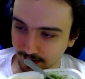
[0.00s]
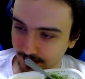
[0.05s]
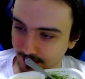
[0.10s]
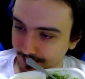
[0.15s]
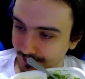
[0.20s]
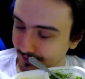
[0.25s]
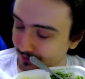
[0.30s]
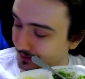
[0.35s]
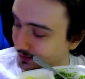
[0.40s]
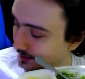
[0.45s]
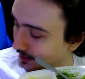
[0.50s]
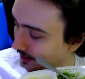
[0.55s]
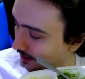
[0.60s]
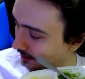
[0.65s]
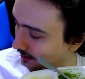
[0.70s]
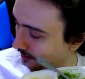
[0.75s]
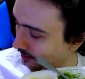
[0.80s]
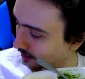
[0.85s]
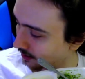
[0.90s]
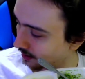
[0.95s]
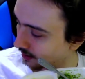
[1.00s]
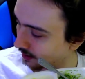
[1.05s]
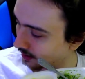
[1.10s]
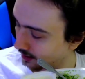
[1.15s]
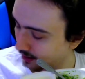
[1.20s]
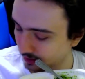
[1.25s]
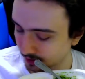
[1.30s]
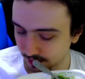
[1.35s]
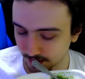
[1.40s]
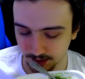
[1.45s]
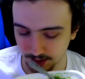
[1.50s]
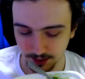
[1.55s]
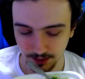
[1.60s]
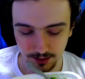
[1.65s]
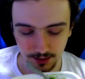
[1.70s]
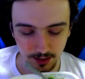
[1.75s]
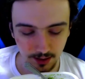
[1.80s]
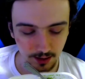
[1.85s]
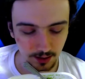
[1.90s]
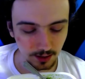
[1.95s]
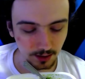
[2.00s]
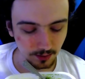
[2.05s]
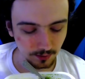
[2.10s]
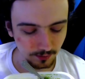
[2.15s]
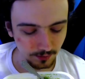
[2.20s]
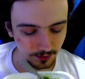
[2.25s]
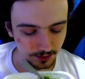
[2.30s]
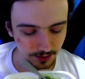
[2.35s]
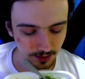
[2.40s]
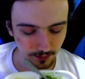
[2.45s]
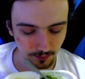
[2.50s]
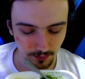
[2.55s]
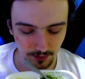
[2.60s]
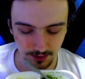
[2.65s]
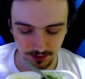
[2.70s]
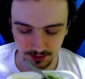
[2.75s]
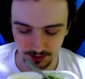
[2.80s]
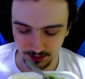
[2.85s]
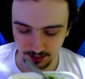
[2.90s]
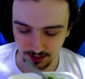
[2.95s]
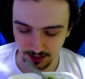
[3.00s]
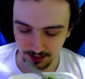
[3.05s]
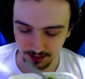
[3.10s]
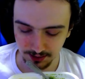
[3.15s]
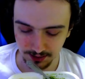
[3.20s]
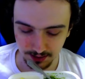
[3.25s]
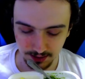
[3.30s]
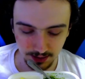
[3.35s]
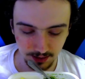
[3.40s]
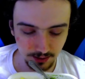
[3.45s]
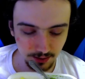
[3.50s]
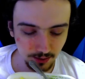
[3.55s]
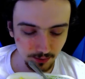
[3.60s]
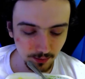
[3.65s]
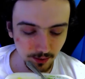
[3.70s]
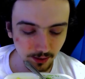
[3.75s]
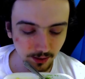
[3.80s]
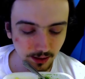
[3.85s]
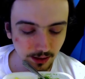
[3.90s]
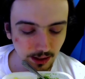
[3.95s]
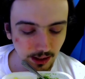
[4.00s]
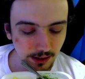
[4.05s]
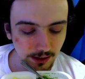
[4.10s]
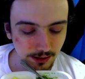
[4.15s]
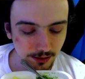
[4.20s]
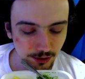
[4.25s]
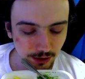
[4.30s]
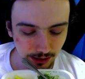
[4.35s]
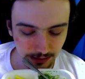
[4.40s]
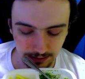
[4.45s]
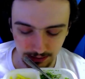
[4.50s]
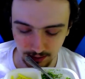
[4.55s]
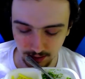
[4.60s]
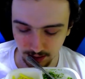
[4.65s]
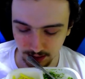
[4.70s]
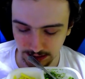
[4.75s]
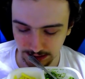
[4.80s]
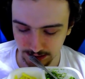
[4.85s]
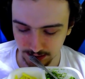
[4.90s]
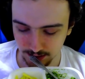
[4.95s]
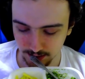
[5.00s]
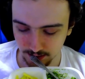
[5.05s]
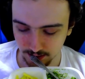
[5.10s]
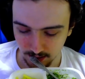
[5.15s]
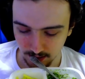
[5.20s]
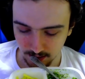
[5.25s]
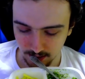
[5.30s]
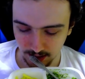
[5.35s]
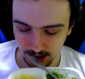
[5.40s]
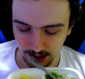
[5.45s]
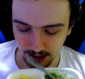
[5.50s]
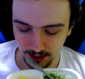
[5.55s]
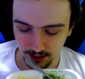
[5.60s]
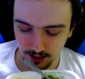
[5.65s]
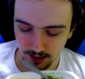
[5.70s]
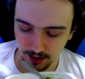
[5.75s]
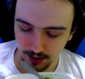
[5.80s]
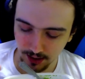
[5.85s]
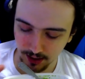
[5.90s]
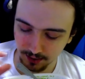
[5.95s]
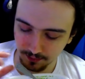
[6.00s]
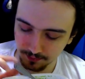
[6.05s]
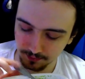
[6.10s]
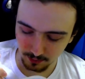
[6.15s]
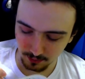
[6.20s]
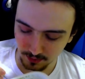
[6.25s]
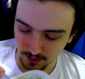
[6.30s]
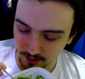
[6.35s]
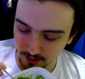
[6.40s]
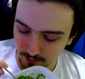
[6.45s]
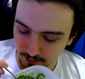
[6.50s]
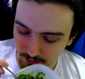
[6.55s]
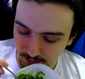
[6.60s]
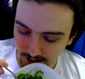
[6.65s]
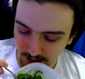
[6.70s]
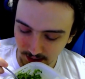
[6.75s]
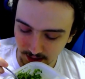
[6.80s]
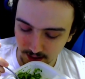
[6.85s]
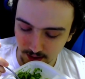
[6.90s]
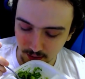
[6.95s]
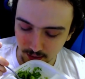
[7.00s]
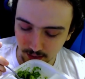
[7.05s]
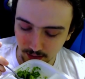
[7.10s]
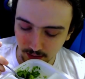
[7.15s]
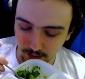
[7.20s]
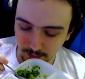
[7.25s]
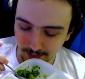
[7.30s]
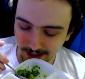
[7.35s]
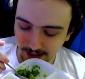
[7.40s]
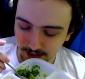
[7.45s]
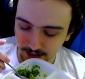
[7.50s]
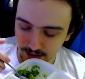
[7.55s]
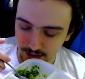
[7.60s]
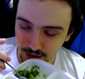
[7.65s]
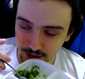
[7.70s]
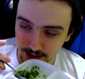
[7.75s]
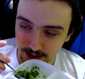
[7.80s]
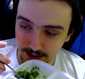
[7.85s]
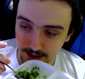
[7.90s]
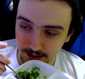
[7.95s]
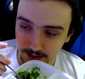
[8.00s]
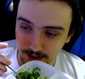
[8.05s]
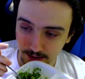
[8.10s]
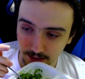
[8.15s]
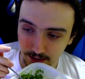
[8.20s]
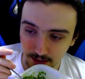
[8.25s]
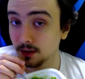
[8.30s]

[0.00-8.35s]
kids thing, because for some reason kids tend to really like chicken nuggets and mediocre mac and cheese.